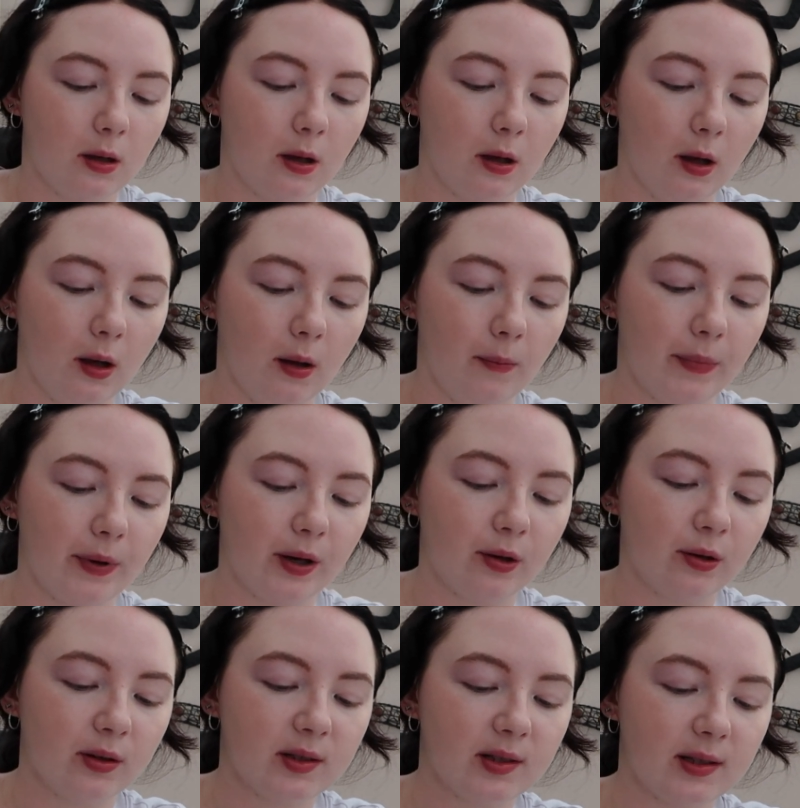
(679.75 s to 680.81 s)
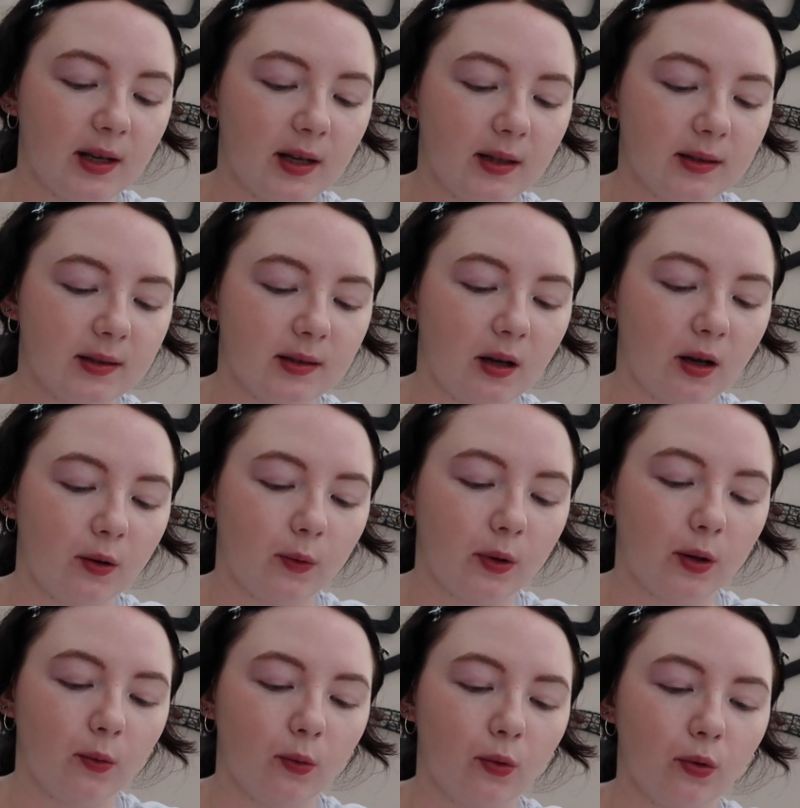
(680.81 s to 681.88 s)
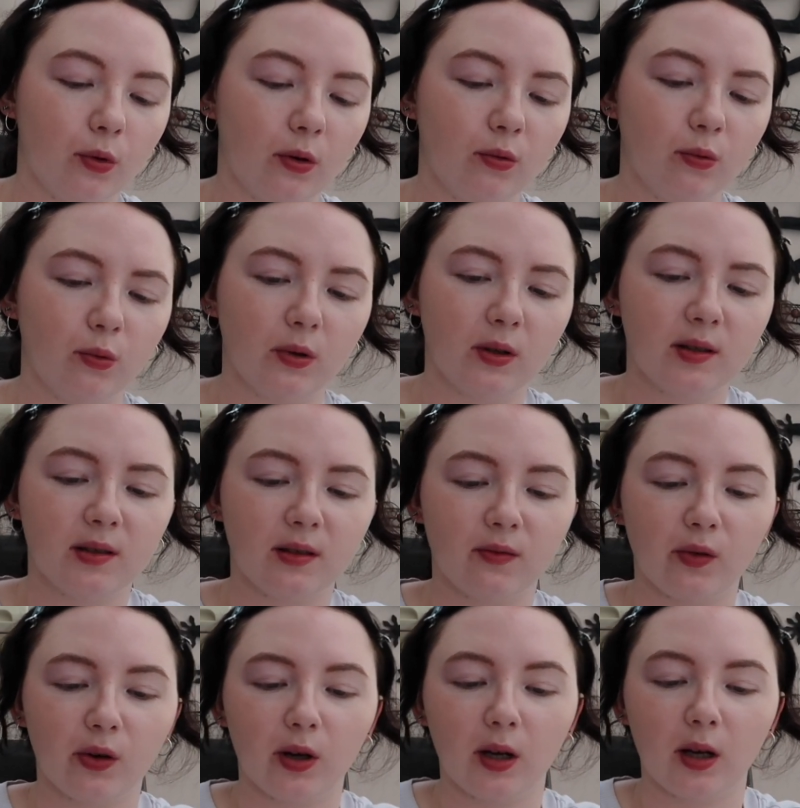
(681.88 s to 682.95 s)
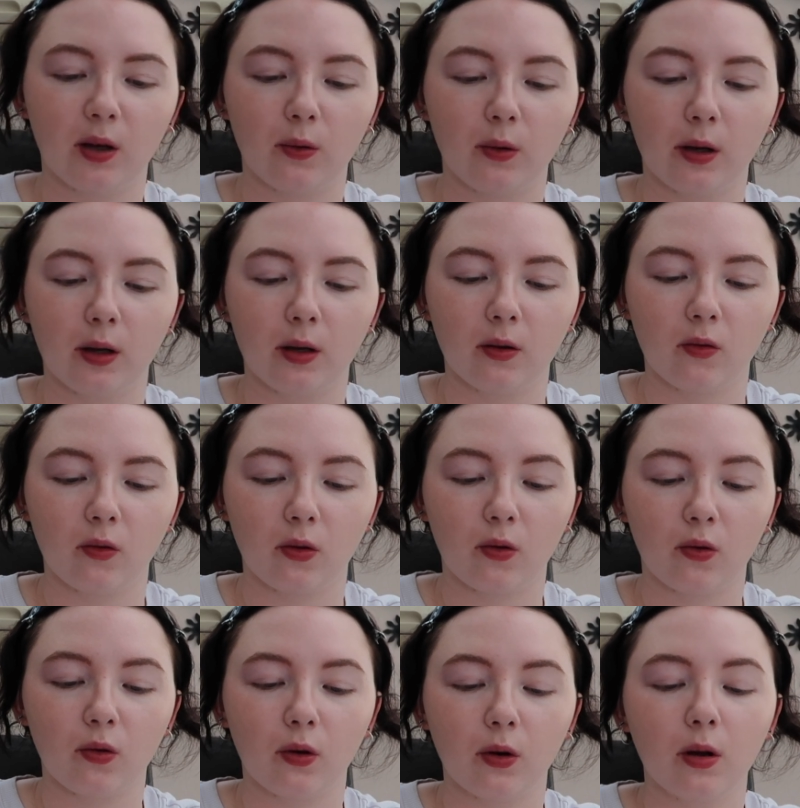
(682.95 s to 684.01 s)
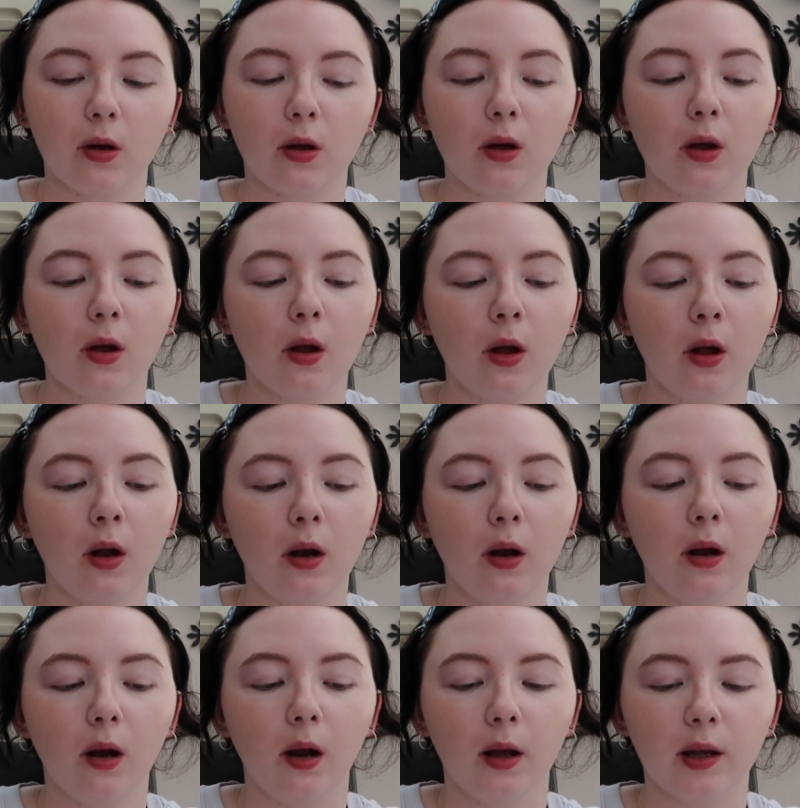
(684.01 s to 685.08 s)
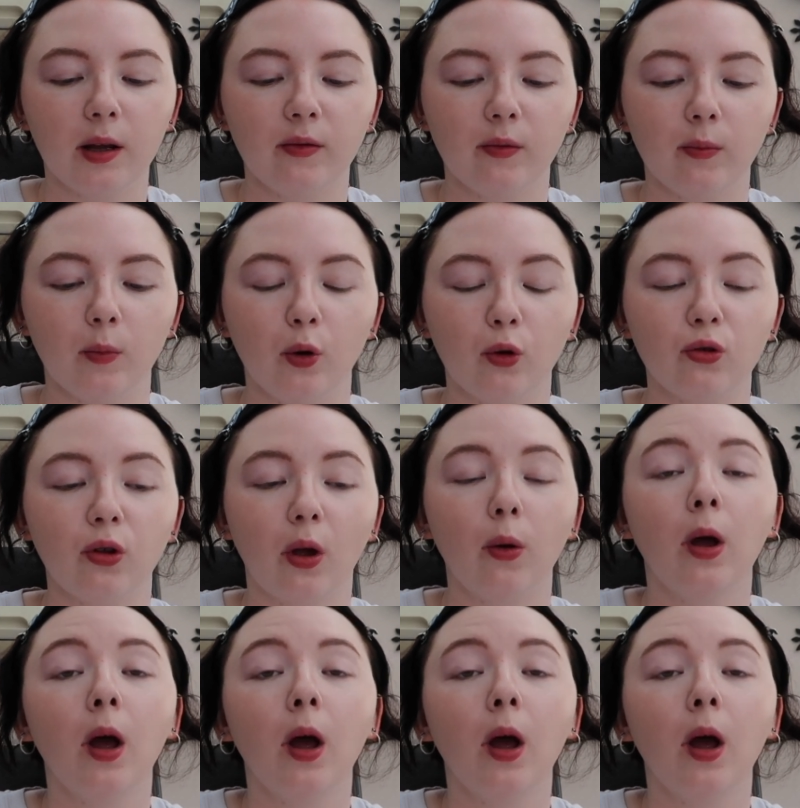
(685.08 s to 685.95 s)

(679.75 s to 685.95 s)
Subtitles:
But it does say at the side when you order, oh, this is very liquidy because of this one, even more so.